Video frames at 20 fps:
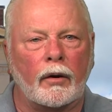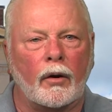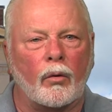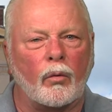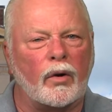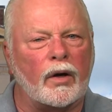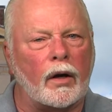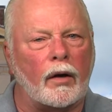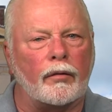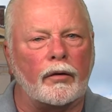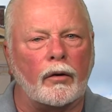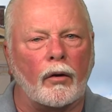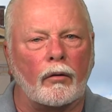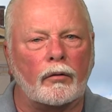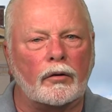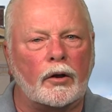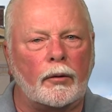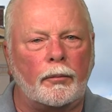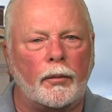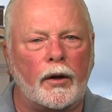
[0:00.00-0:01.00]
We are the
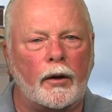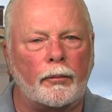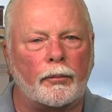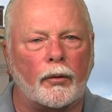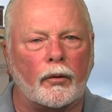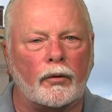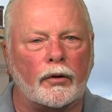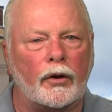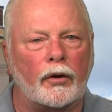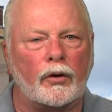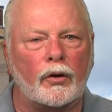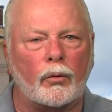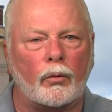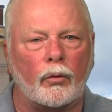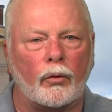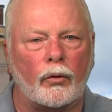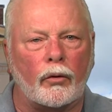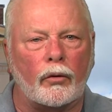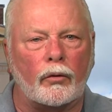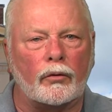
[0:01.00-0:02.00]
only people in the
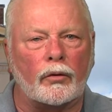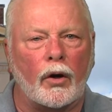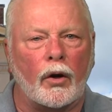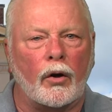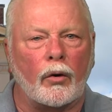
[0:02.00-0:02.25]
world